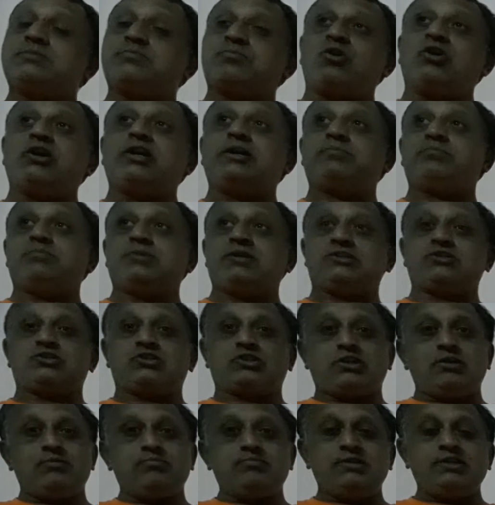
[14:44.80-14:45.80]
product
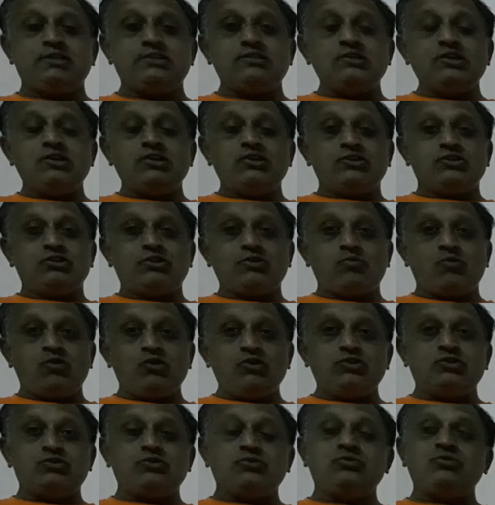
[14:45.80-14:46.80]
based companies. They
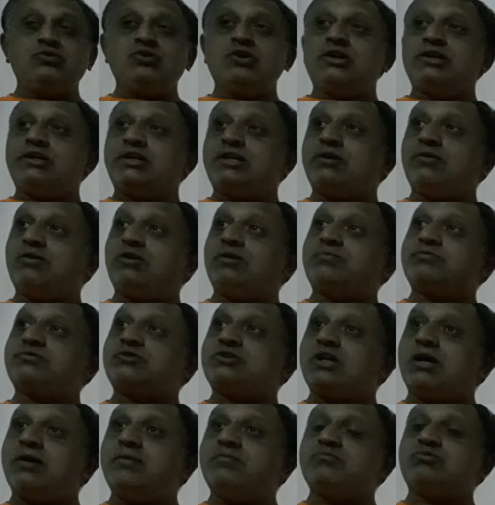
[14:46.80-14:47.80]
want to develop
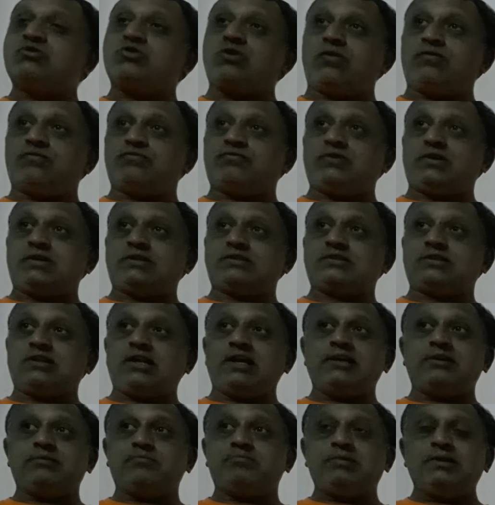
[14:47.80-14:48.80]
some softwares
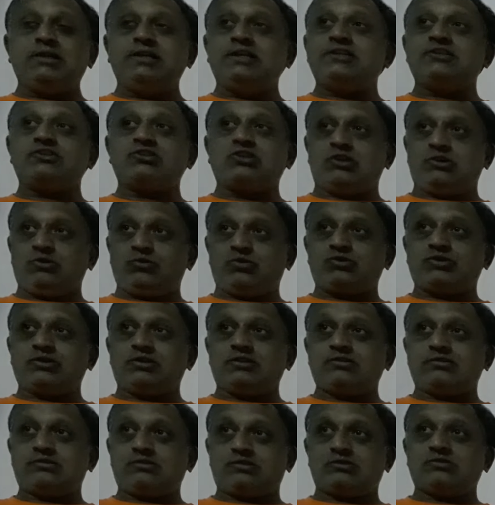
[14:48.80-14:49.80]
like billing
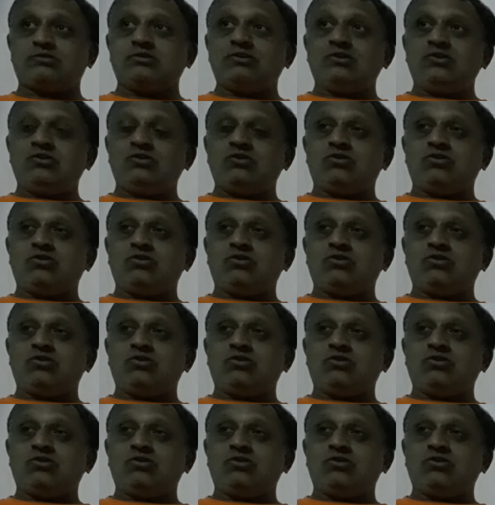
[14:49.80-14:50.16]
solutions,